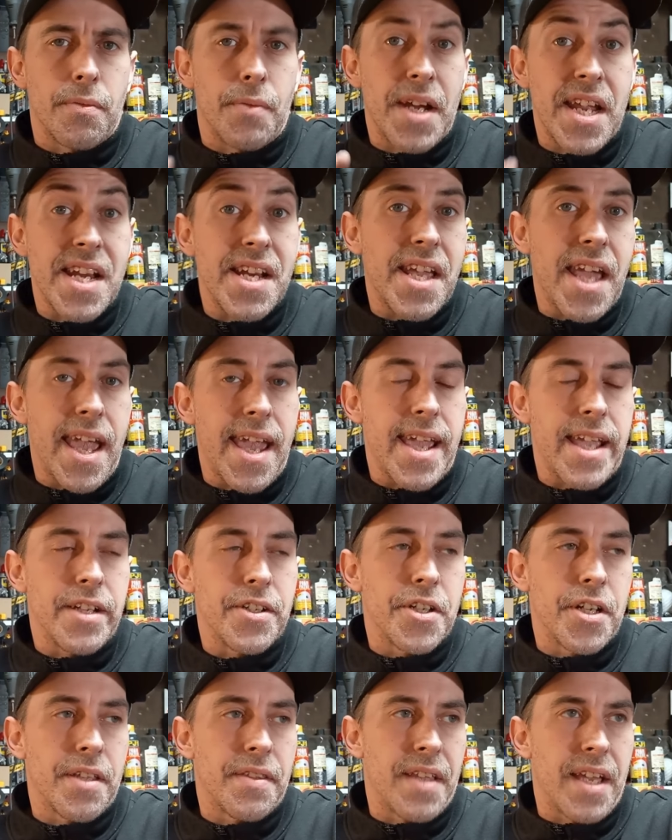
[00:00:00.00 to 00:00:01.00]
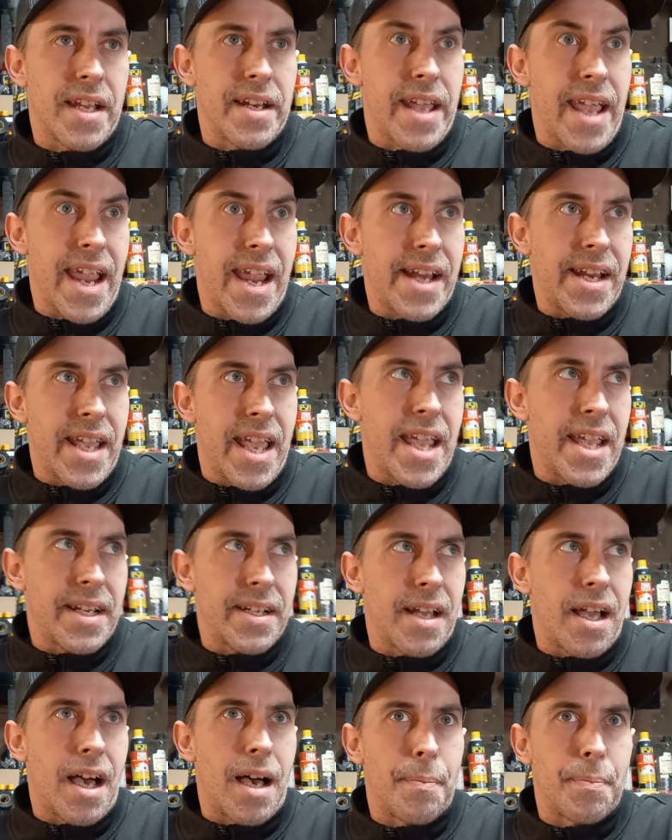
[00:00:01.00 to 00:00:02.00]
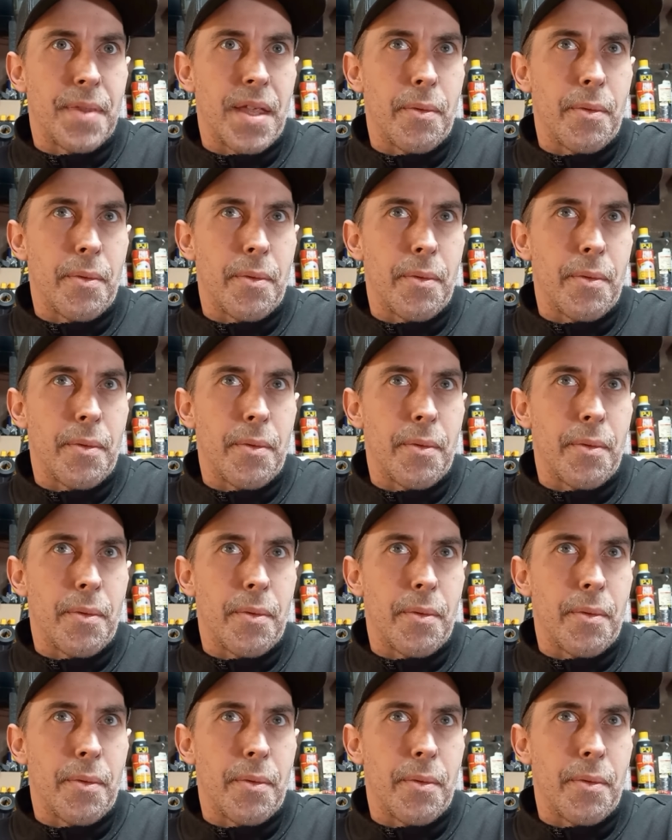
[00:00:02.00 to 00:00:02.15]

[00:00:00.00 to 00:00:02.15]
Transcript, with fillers: reed cage than 88 and up.